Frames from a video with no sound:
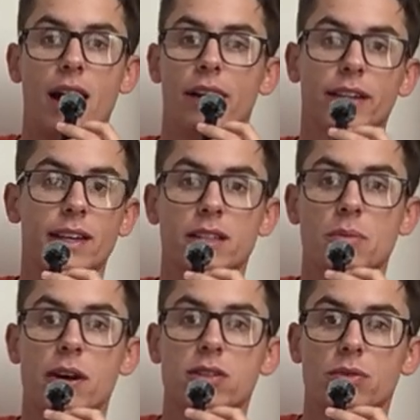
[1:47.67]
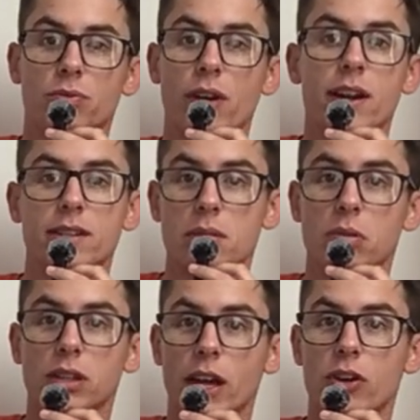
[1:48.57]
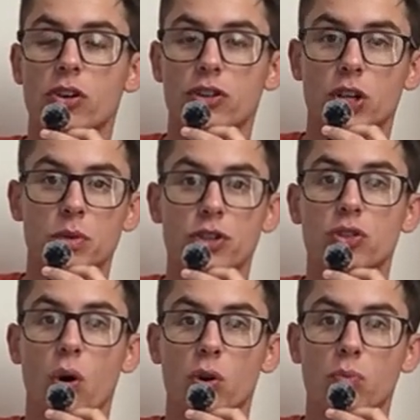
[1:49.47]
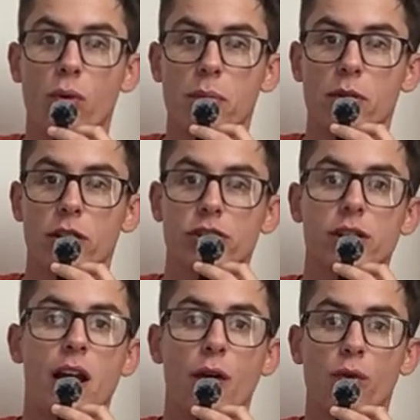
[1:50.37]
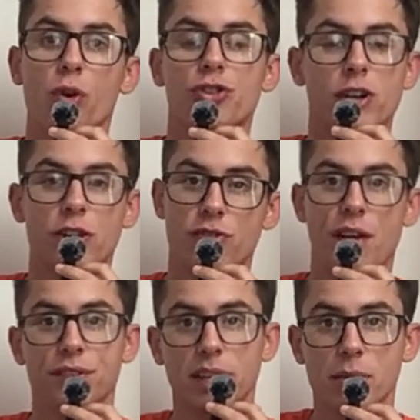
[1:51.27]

I think he's the best fantasy player in terms of just total point production. Now, of course, you're not drafting